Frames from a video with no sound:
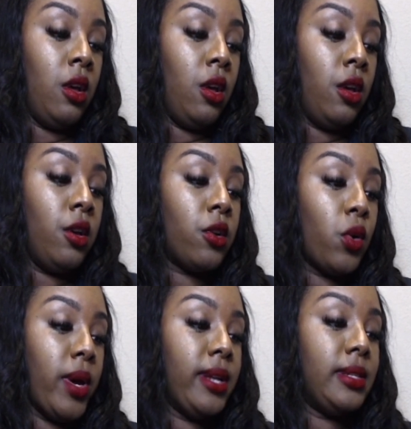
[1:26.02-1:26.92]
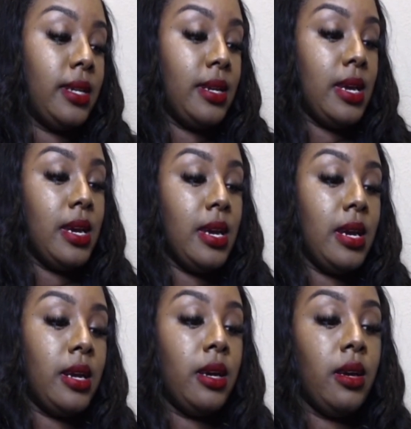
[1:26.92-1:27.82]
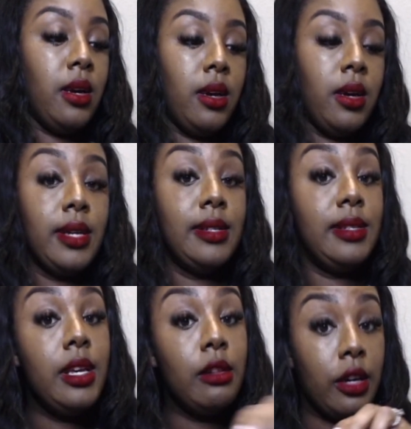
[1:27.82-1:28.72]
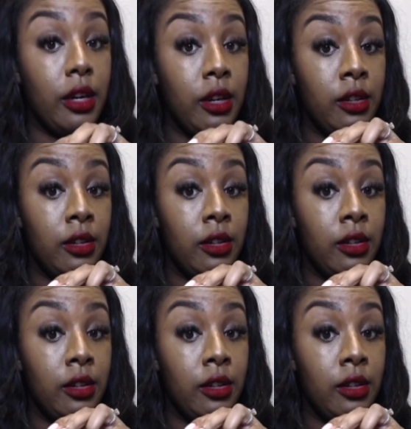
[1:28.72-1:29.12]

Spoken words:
You're going to need concealer.